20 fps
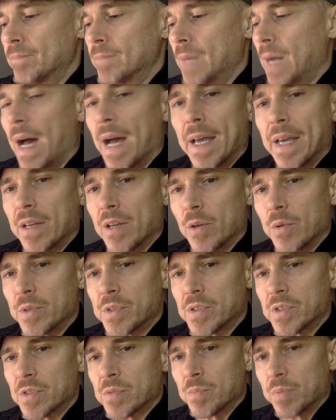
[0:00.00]
I had
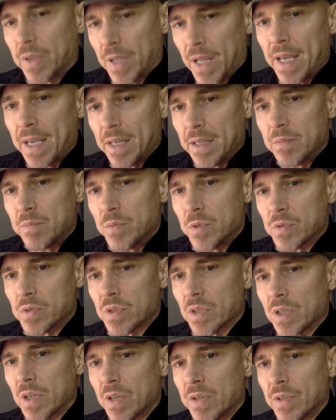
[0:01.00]
always just played
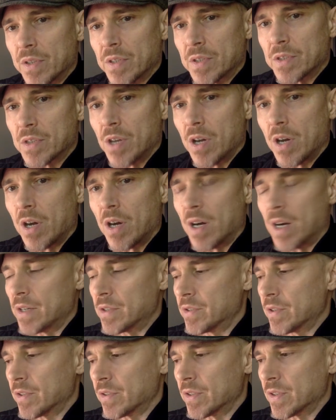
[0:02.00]
music on the guitar. I
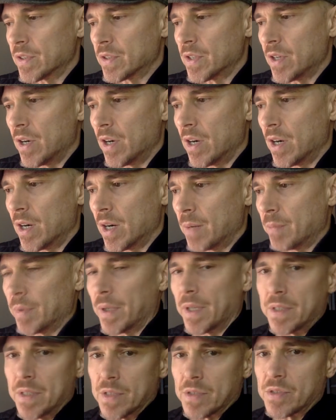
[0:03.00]
took the guitar, I
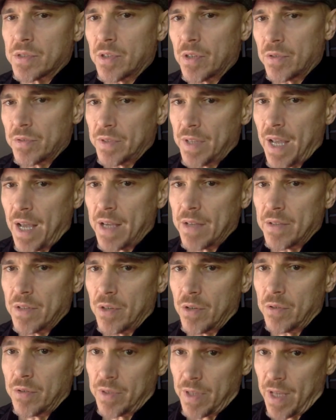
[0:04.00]
played this note, and
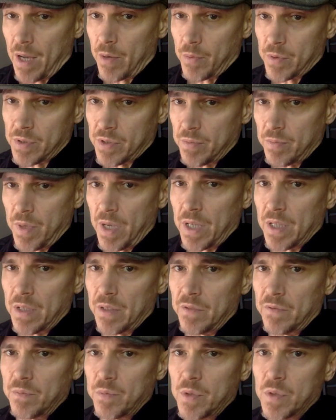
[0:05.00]
that was the making
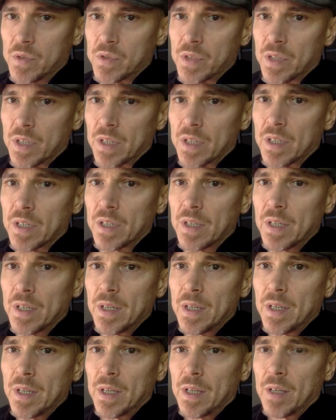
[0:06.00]
of music.
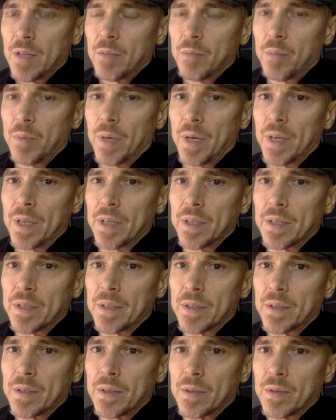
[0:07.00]
But
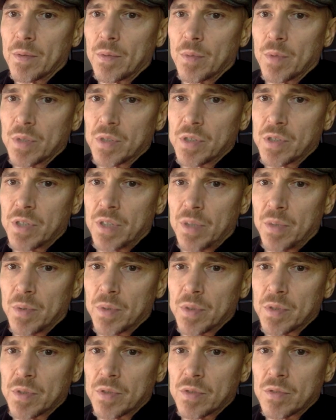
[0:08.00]
what she
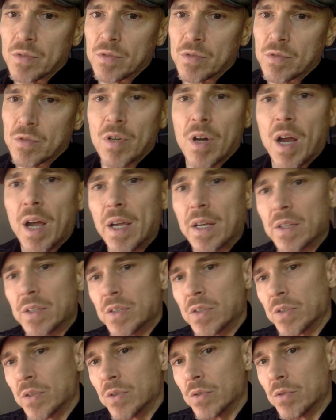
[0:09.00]
was trying
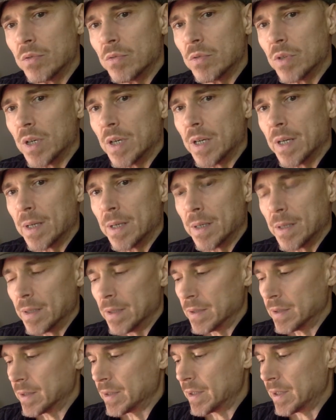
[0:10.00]

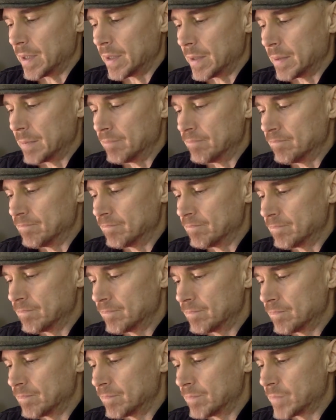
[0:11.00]
to
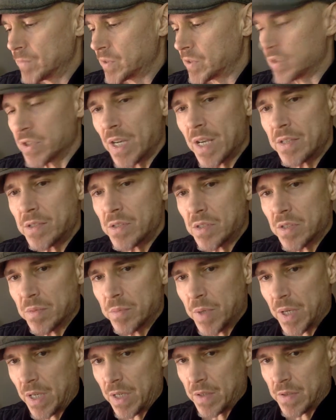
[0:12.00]
suggest to
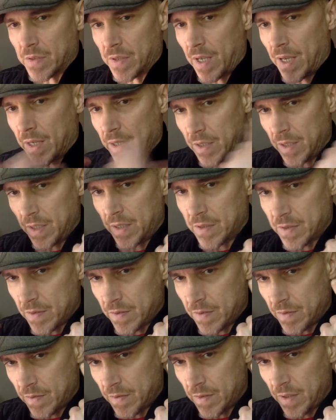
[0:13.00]
me is that
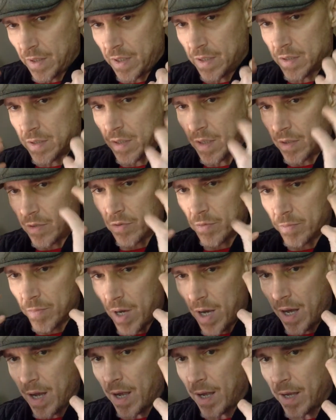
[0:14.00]
it's in your
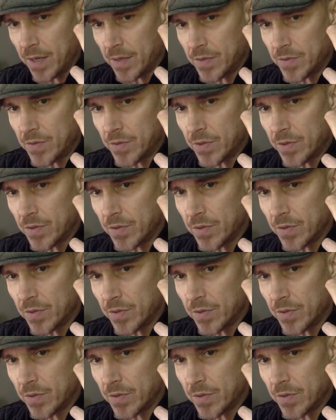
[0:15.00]
mind,